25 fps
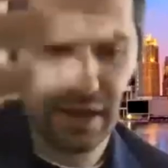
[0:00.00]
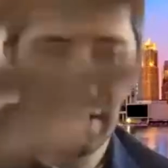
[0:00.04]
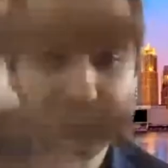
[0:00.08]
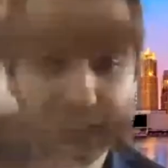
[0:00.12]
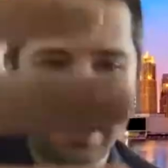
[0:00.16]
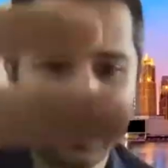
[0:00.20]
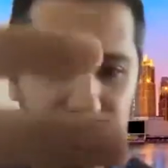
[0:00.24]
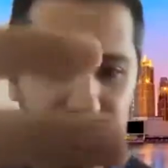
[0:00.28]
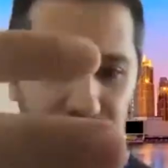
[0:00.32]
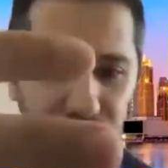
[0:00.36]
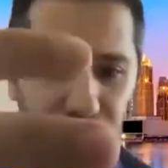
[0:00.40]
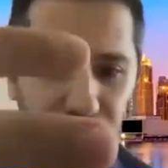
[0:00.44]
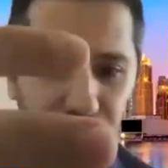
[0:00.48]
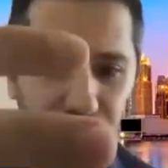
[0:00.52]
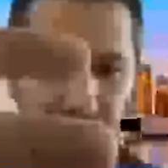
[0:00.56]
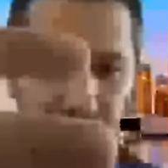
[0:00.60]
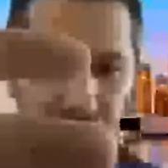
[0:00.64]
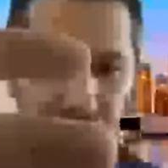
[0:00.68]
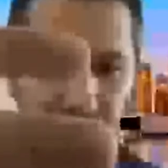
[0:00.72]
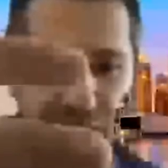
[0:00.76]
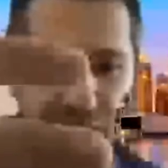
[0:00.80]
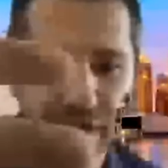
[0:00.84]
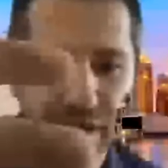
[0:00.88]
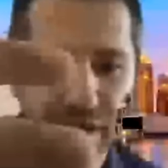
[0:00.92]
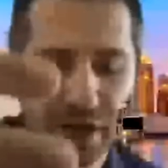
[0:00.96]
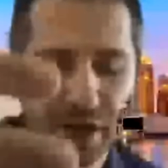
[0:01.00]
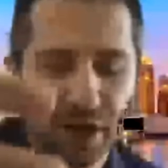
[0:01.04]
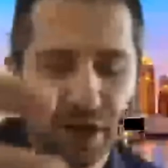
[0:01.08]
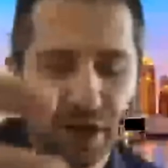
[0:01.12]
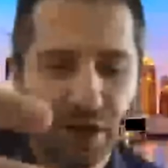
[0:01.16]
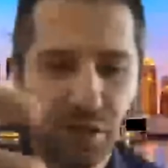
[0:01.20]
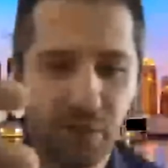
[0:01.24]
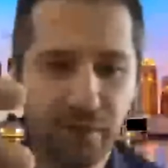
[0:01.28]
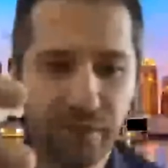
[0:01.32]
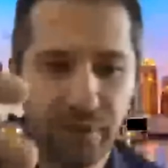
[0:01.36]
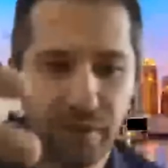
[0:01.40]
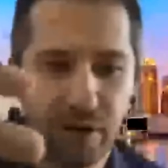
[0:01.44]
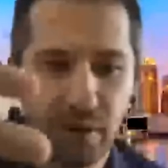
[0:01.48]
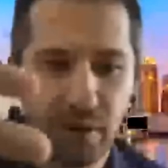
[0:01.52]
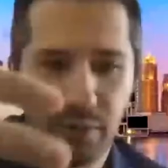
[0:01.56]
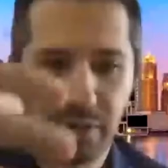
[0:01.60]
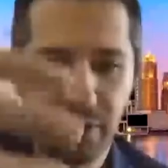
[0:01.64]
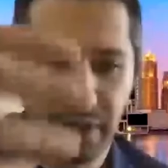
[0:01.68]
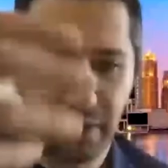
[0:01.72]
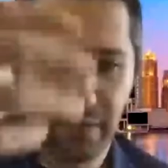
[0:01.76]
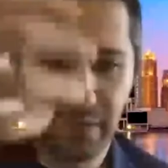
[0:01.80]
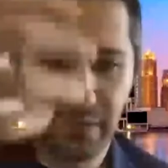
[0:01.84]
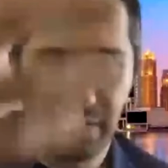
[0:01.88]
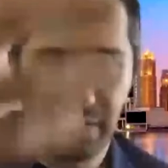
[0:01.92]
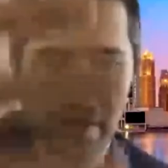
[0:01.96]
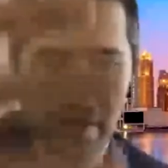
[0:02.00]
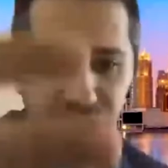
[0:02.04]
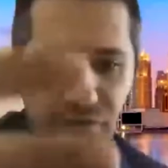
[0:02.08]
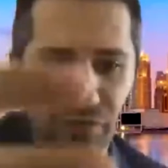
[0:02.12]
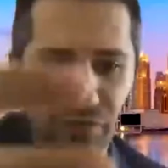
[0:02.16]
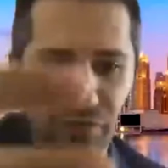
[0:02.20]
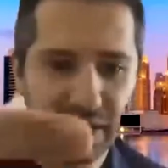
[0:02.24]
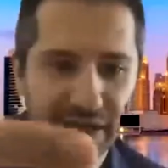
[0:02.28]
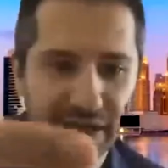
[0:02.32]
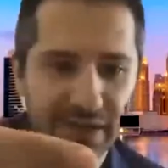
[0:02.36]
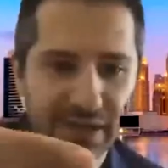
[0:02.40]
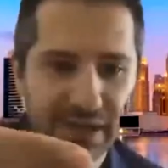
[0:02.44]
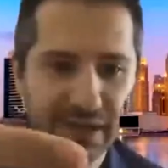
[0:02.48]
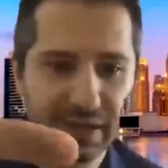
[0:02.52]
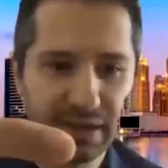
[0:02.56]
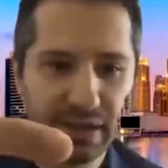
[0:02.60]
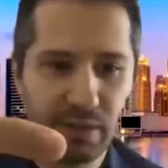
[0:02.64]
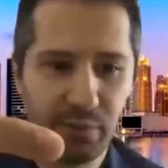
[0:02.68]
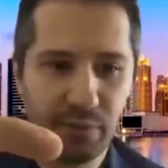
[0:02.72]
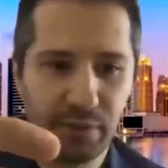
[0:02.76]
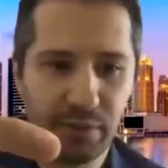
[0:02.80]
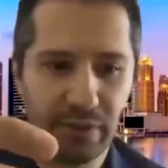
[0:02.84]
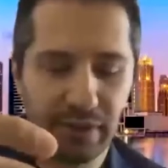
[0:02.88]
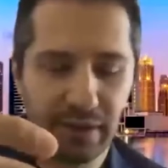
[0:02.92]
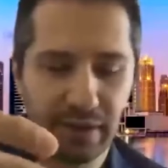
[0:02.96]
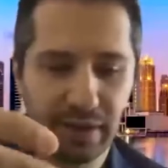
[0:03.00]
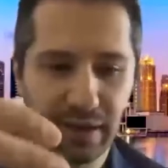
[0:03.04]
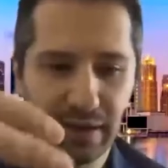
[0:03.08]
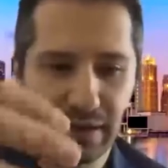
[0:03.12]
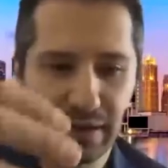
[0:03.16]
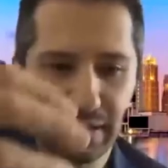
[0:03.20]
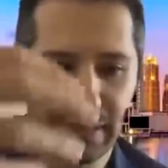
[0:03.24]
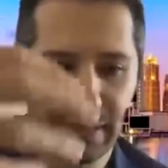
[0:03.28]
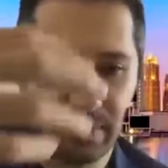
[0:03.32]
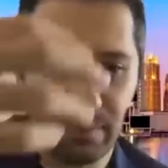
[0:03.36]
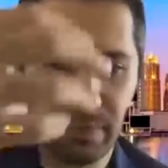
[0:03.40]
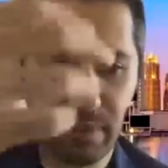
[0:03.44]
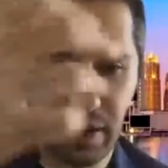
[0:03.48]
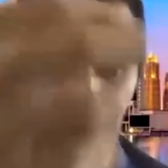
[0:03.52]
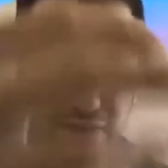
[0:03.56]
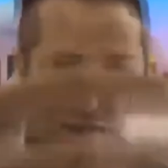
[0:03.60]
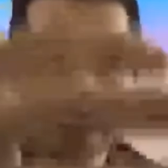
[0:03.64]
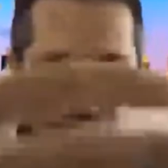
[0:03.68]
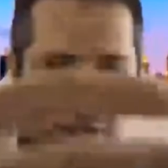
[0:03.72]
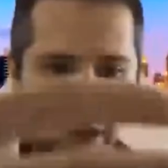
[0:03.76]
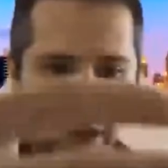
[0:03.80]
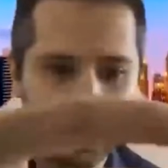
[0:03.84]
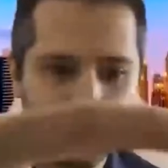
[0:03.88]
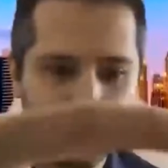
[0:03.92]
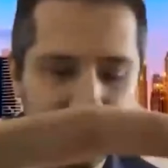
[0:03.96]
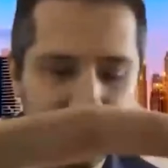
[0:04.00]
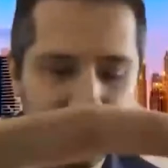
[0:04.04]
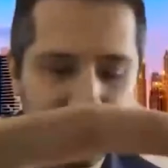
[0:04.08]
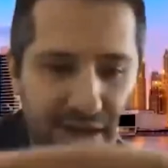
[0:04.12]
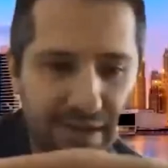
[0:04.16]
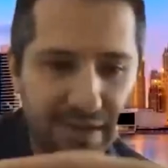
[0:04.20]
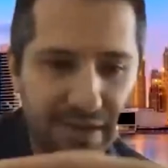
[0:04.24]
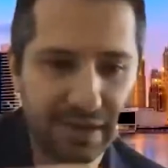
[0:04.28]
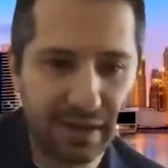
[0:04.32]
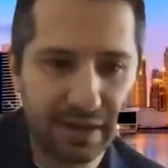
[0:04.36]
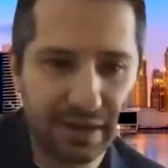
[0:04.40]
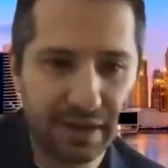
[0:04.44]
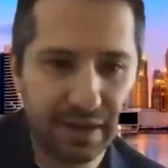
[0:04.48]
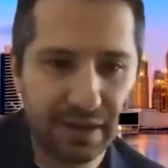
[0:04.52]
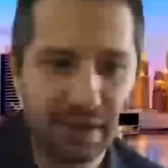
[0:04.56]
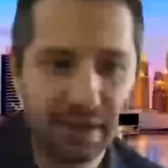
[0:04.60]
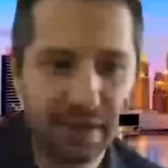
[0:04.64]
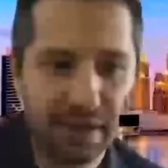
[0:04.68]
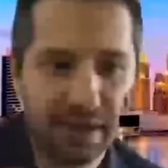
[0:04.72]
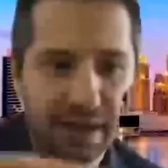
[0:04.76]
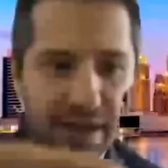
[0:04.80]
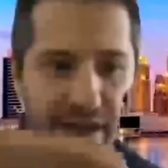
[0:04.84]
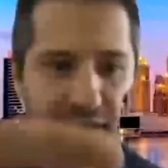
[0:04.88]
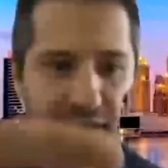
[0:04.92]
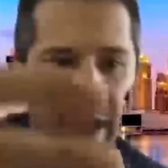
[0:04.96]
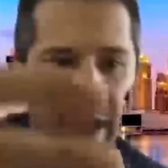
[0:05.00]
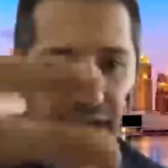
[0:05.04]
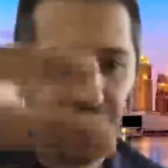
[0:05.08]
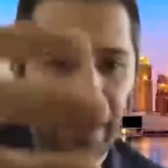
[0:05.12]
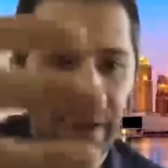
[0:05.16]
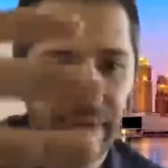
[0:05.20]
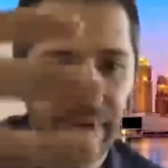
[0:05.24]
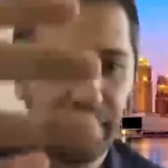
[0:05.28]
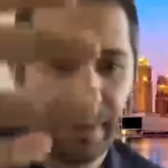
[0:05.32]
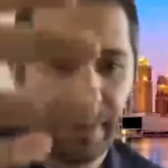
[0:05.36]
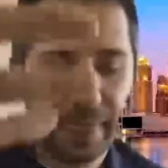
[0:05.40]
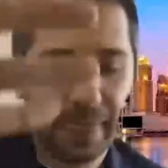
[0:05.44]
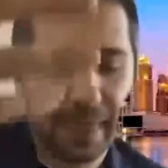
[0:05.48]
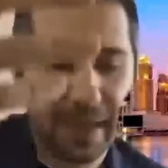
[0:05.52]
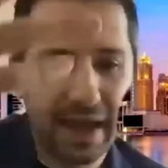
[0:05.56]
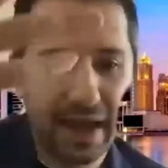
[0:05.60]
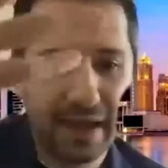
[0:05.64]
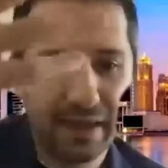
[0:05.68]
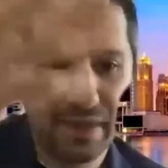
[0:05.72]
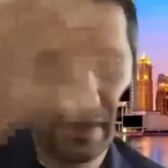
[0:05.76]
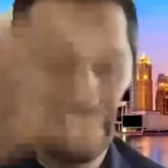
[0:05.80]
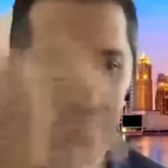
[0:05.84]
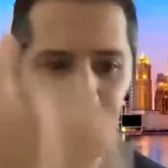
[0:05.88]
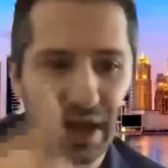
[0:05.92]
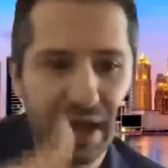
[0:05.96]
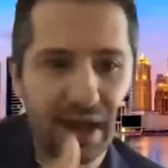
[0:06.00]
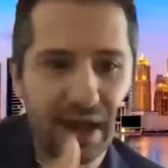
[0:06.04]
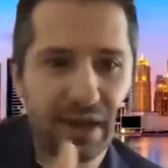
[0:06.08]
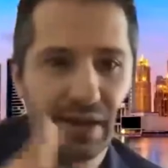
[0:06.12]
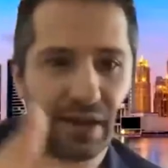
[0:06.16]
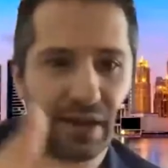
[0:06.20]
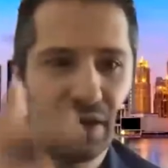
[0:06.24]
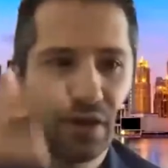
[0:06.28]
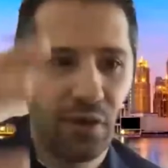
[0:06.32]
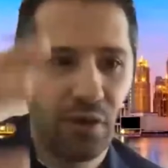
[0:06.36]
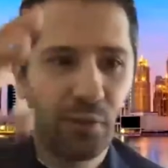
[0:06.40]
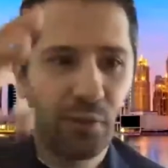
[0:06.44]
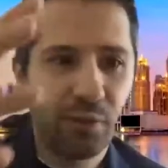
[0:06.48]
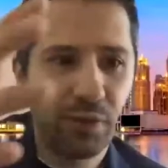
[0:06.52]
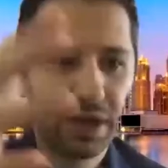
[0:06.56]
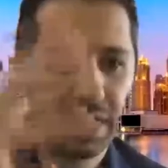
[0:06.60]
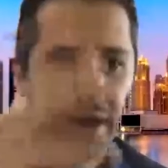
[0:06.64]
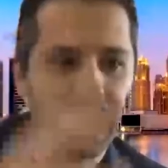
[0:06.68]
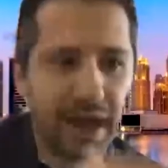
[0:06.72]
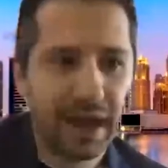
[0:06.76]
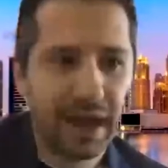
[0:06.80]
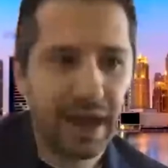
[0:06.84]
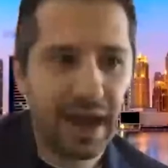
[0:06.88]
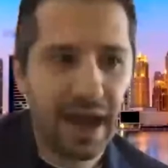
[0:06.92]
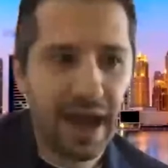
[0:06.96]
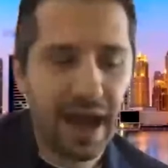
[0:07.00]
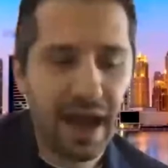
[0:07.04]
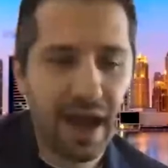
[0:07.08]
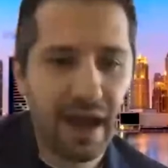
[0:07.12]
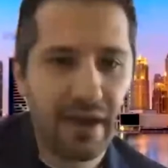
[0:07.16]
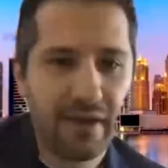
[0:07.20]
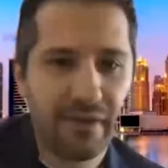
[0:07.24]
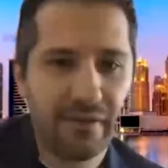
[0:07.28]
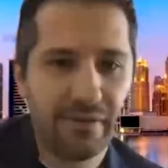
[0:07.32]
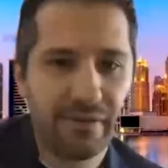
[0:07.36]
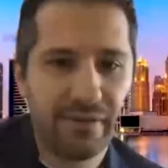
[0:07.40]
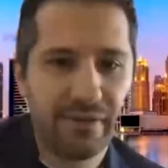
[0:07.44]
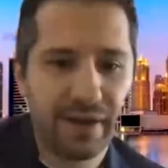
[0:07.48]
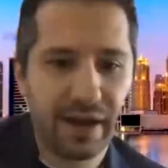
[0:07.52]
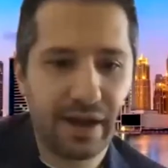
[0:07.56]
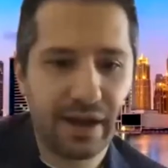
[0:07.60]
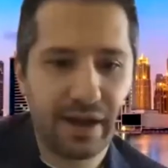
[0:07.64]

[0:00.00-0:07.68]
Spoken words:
current situation of our inventories and our current supply chain cycle, and then we can have